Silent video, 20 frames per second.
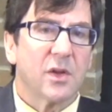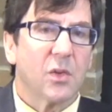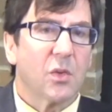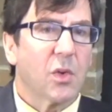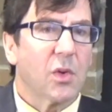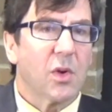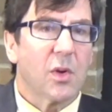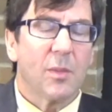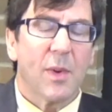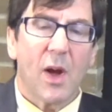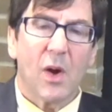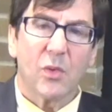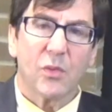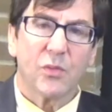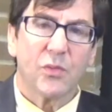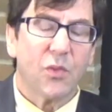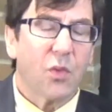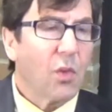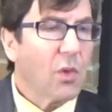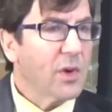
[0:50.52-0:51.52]
there were
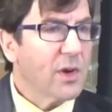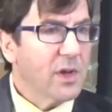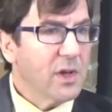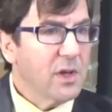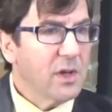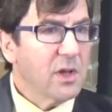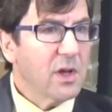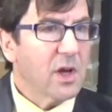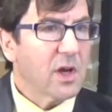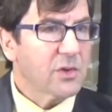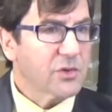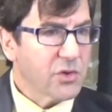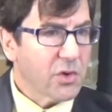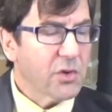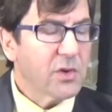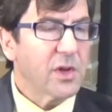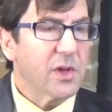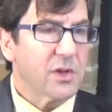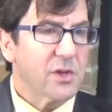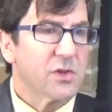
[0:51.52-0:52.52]
about 40
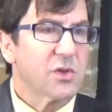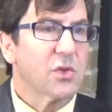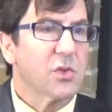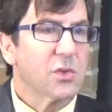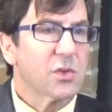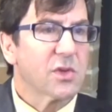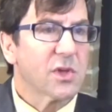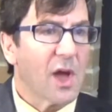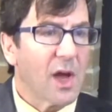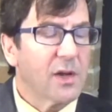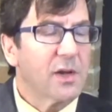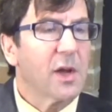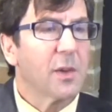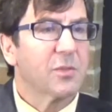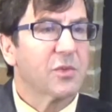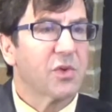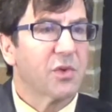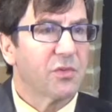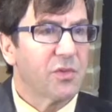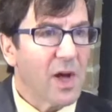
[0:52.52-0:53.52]
attorneys who signed
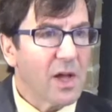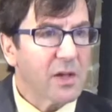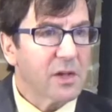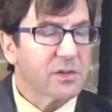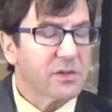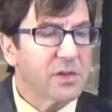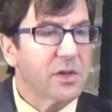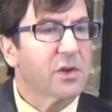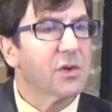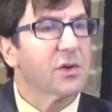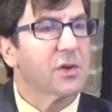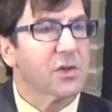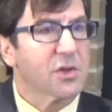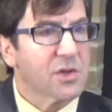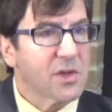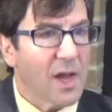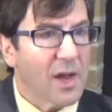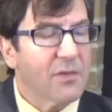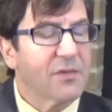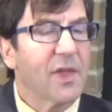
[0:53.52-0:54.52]
up to volunteer to
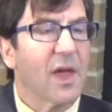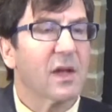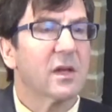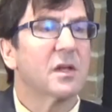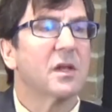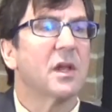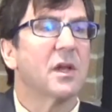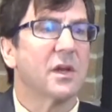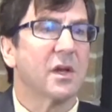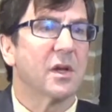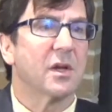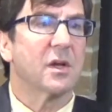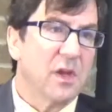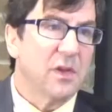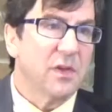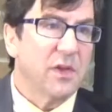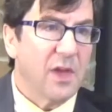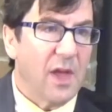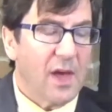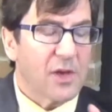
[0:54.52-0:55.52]
staff that
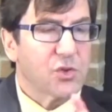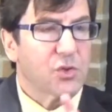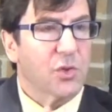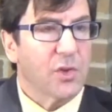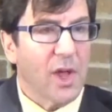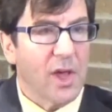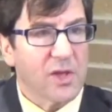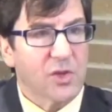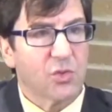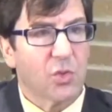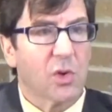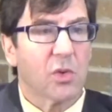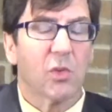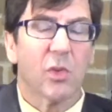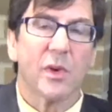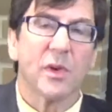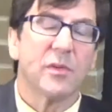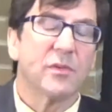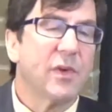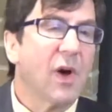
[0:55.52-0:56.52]
clinic. The actual casework
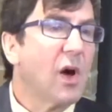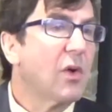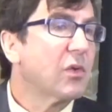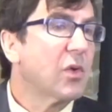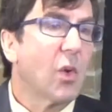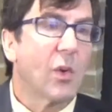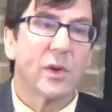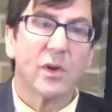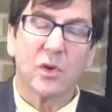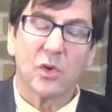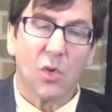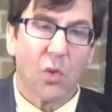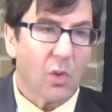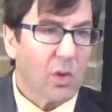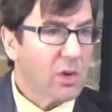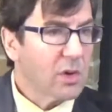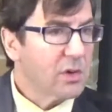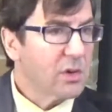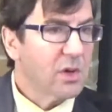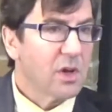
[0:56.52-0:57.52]
would involve going to
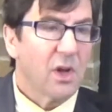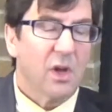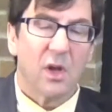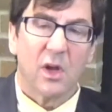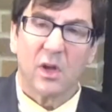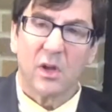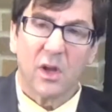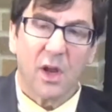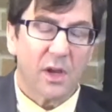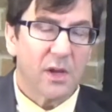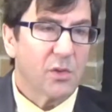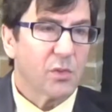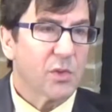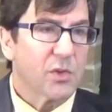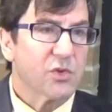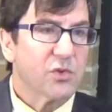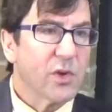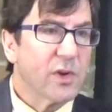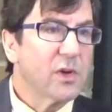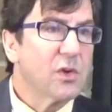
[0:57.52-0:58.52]
court, getting
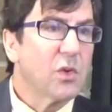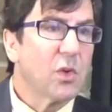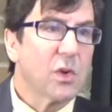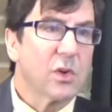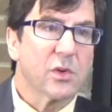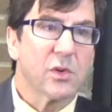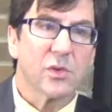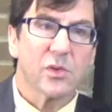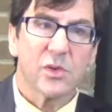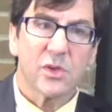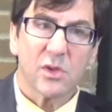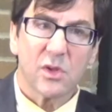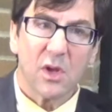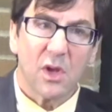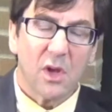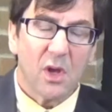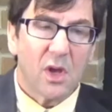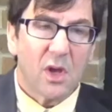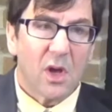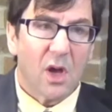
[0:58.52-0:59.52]
restraining orders,
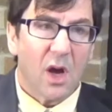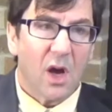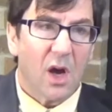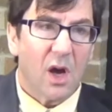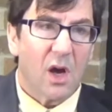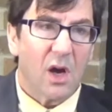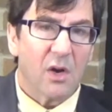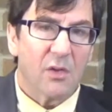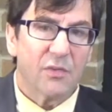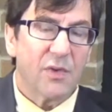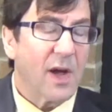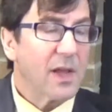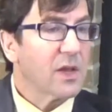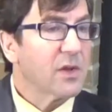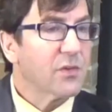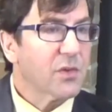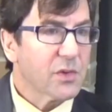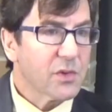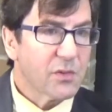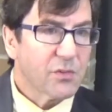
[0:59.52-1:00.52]

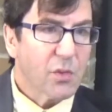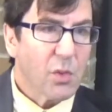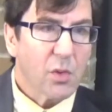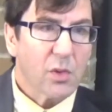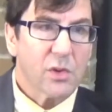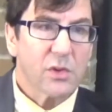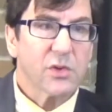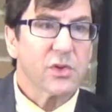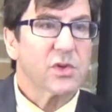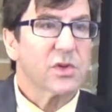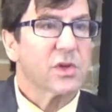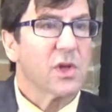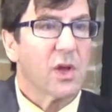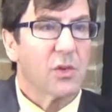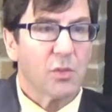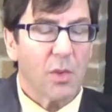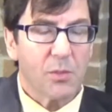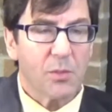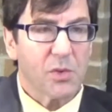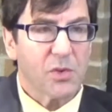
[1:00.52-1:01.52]
filing for divorce,
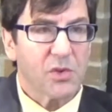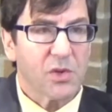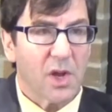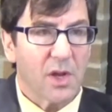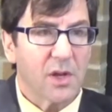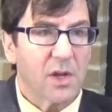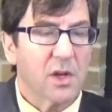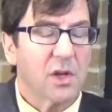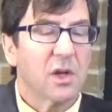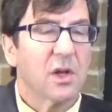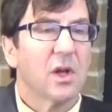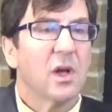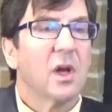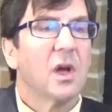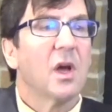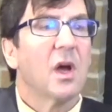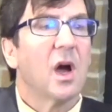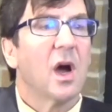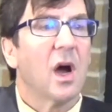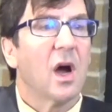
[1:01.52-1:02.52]
and representing
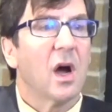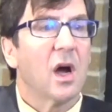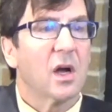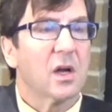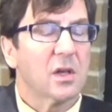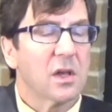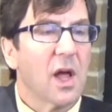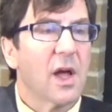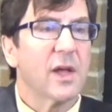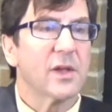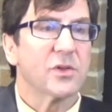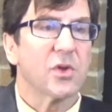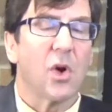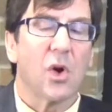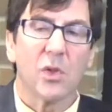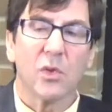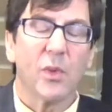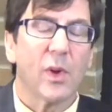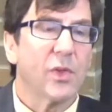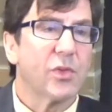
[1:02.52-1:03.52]
clients
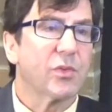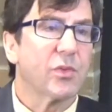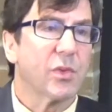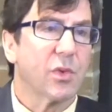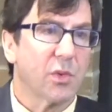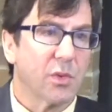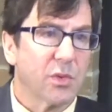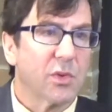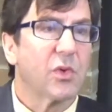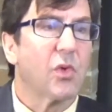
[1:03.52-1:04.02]
all the way through